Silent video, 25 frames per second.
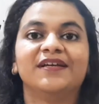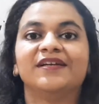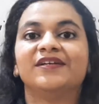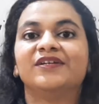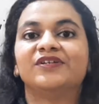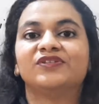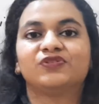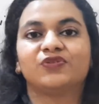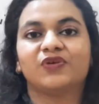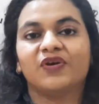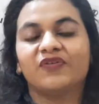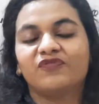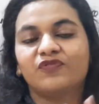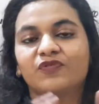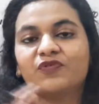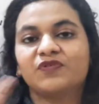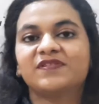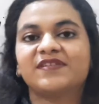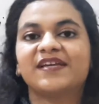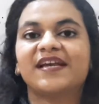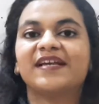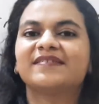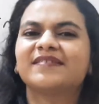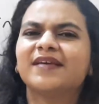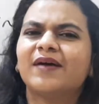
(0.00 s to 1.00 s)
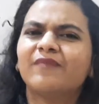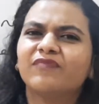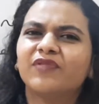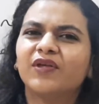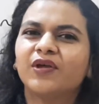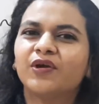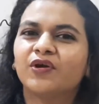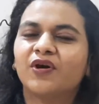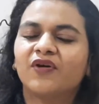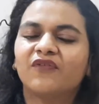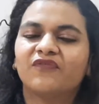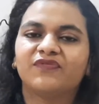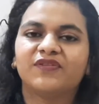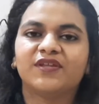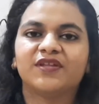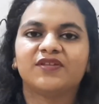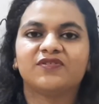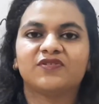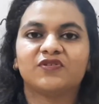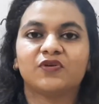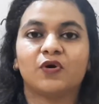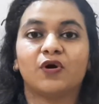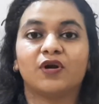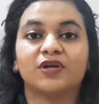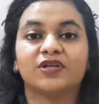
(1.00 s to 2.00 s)
So if you say something of this
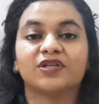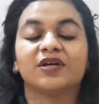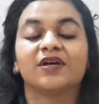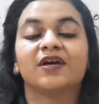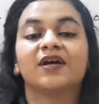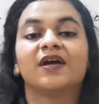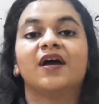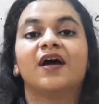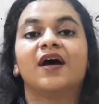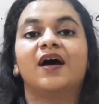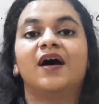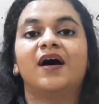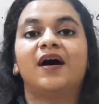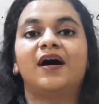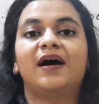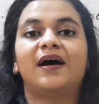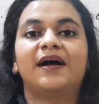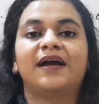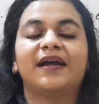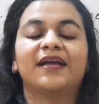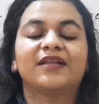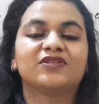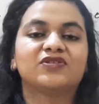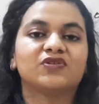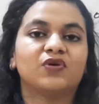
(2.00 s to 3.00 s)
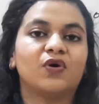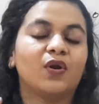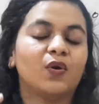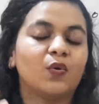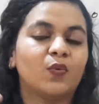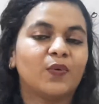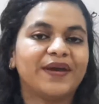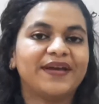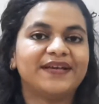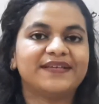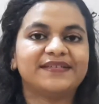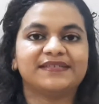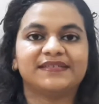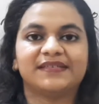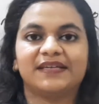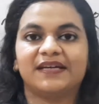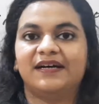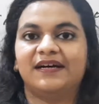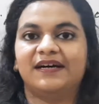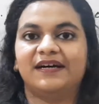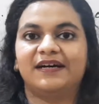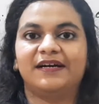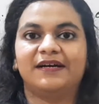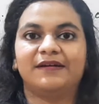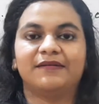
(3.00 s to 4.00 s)
sort, it
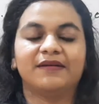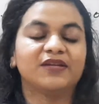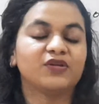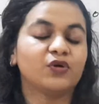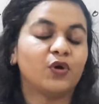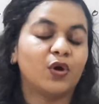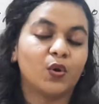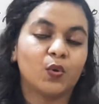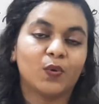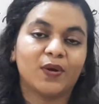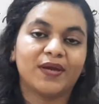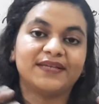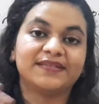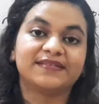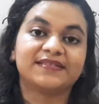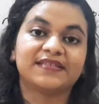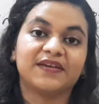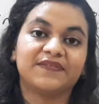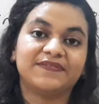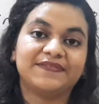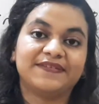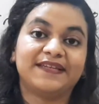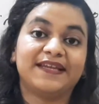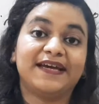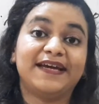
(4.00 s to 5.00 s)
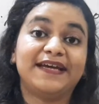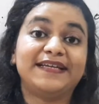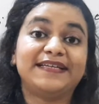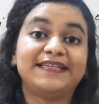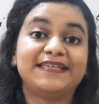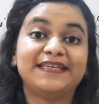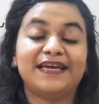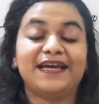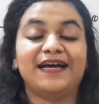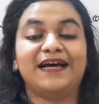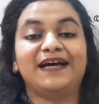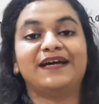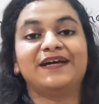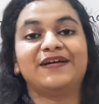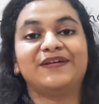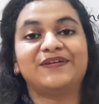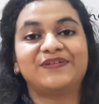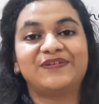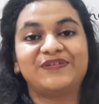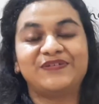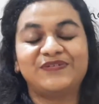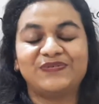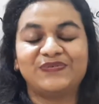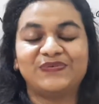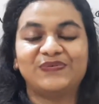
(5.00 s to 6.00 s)
always gives an idea
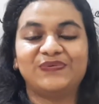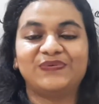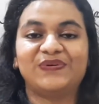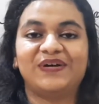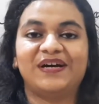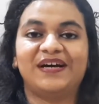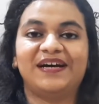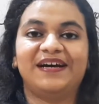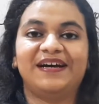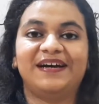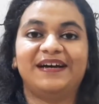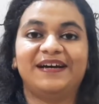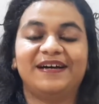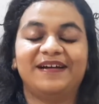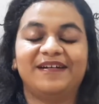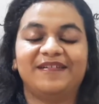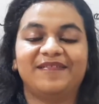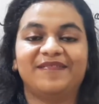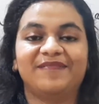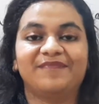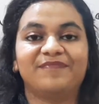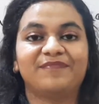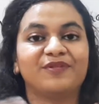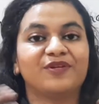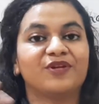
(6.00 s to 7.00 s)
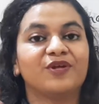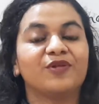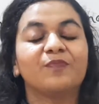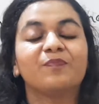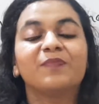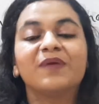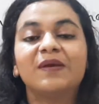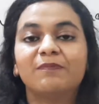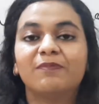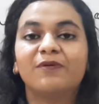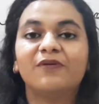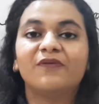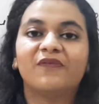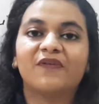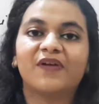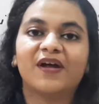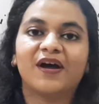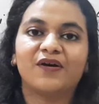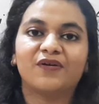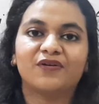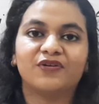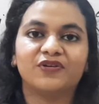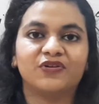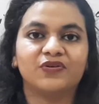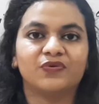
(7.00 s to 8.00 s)
to people
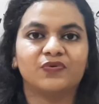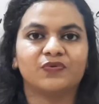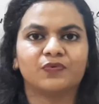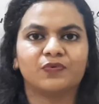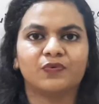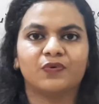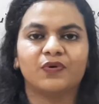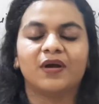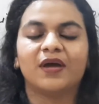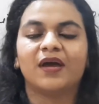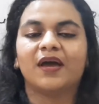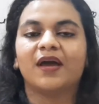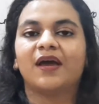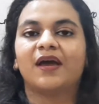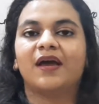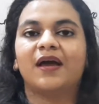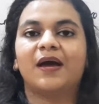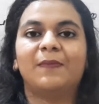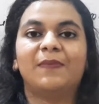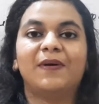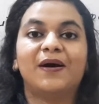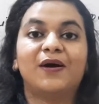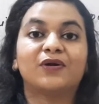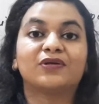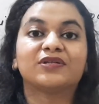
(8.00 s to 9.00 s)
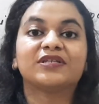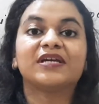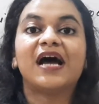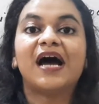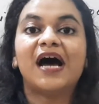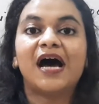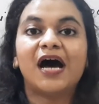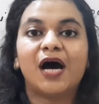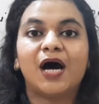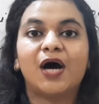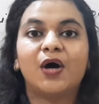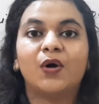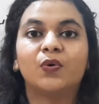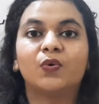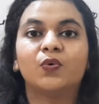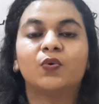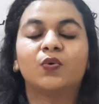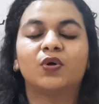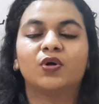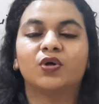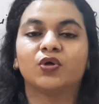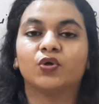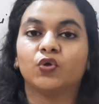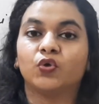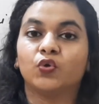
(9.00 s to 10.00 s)
around you about how
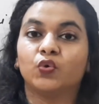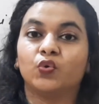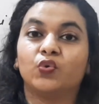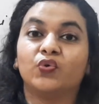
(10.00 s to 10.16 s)
you